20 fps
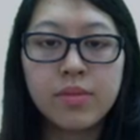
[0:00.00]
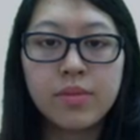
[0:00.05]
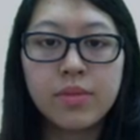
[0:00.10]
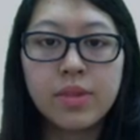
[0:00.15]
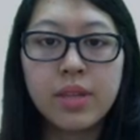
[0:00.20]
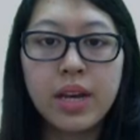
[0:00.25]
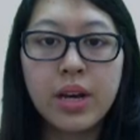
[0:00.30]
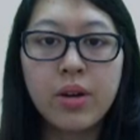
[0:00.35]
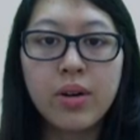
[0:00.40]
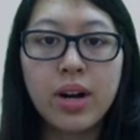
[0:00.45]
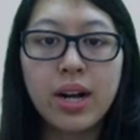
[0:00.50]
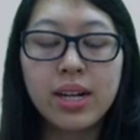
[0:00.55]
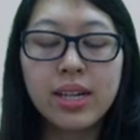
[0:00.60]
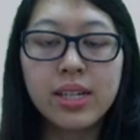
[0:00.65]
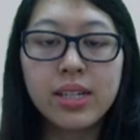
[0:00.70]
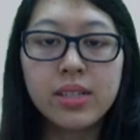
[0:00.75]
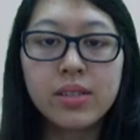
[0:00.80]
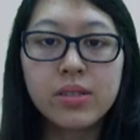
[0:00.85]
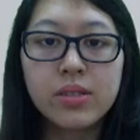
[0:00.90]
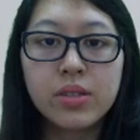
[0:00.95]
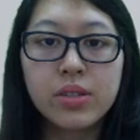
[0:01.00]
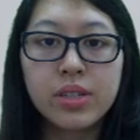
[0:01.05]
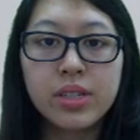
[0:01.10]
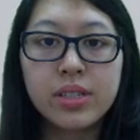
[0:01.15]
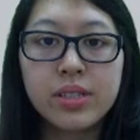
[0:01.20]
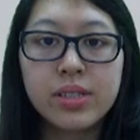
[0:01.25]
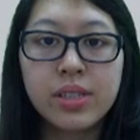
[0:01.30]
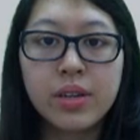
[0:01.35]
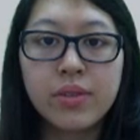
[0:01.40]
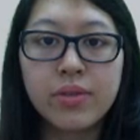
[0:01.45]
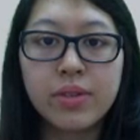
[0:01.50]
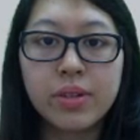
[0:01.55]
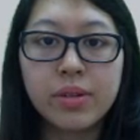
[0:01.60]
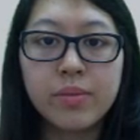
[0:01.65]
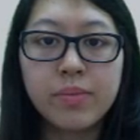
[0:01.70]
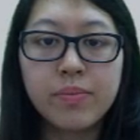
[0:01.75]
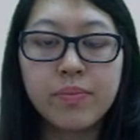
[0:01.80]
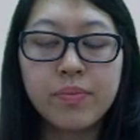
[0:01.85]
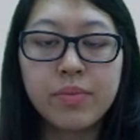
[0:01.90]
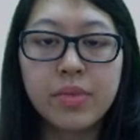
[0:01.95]
Now, IAS
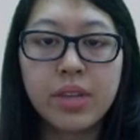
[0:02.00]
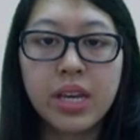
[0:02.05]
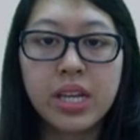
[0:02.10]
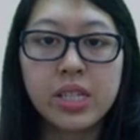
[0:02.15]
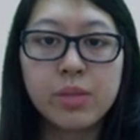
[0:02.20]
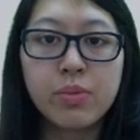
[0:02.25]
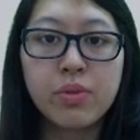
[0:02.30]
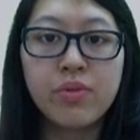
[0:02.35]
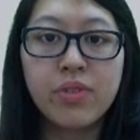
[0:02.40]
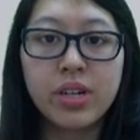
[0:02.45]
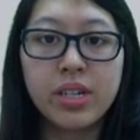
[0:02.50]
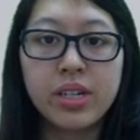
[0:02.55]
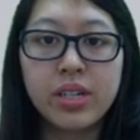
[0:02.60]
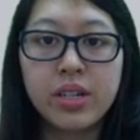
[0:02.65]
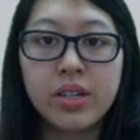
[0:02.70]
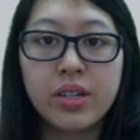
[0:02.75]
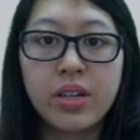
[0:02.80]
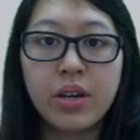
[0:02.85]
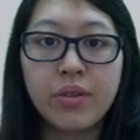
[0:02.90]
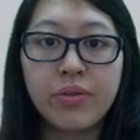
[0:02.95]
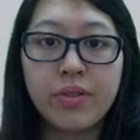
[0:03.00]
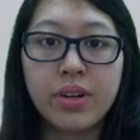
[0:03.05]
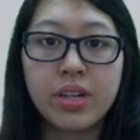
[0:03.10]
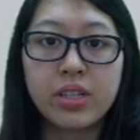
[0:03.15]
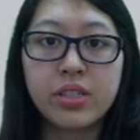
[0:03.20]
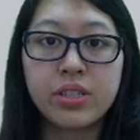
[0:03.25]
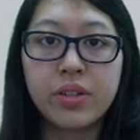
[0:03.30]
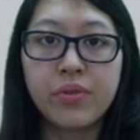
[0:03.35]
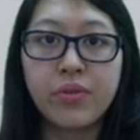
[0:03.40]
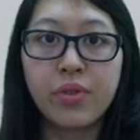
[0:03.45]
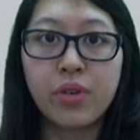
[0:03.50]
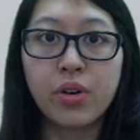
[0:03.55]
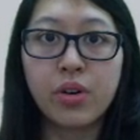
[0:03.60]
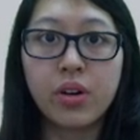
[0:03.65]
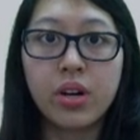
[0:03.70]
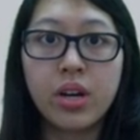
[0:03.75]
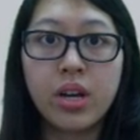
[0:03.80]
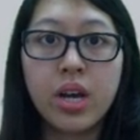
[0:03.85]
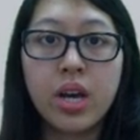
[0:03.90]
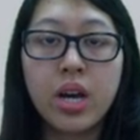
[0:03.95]
37 has provided a definition
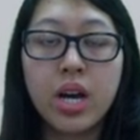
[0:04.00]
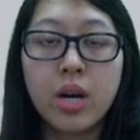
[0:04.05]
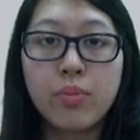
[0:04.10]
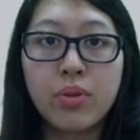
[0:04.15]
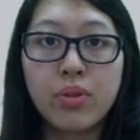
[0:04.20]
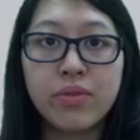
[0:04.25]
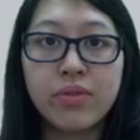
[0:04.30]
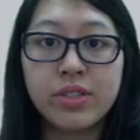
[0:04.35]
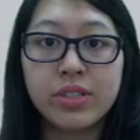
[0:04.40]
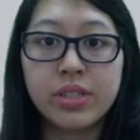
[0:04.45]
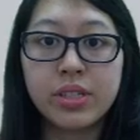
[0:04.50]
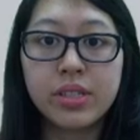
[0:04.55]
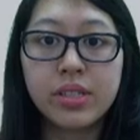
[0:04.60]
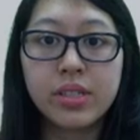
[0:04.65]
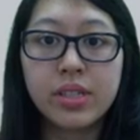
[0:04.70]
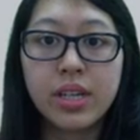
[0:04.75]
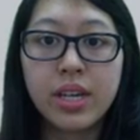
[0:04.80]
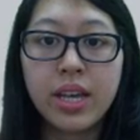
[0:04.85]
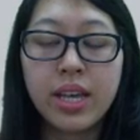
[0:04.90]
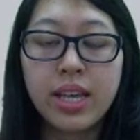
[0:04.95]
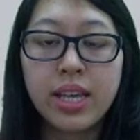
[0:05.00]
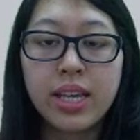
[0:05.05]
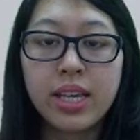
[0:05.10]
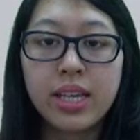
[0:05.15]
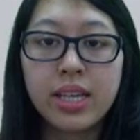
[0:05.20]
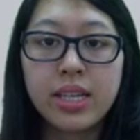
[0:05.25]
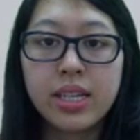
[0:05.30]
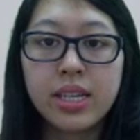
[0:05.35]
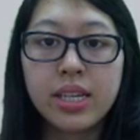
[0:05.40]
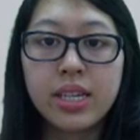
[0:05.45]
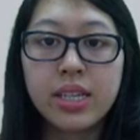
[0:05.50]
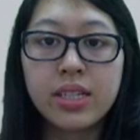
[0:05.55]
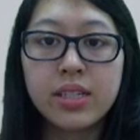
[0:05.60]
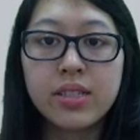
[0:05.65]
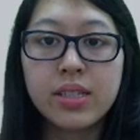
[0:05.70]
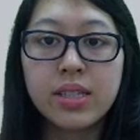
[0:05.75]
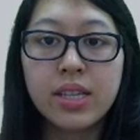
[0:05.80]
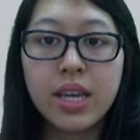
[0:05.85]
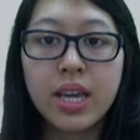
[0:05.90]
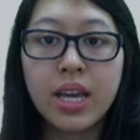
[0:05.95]
for a provision. It
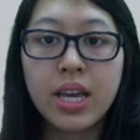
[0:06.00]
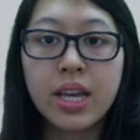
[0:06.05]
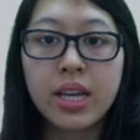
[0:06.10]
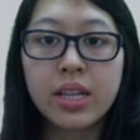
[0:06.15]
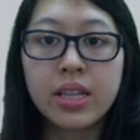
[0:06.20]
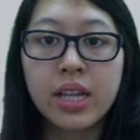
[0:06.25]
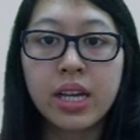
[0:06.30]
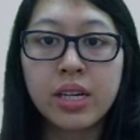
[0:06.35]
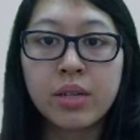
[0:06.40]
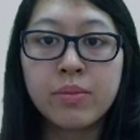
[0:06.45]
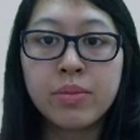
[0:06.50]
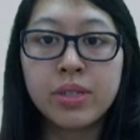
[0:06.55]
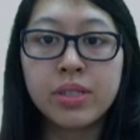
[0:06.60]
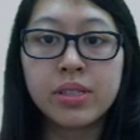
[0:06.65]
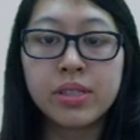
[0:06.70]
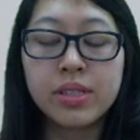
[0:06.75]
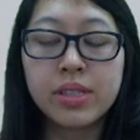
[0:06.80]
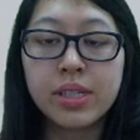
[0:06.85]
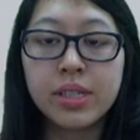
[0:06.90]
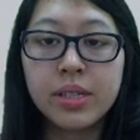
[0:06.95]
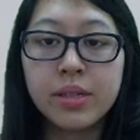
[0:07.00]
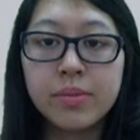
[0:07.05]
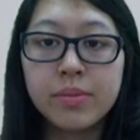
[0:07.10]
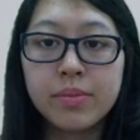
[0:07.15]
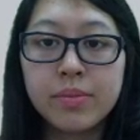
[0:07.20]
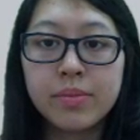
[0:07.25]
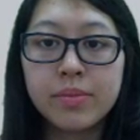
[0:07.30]
is a liability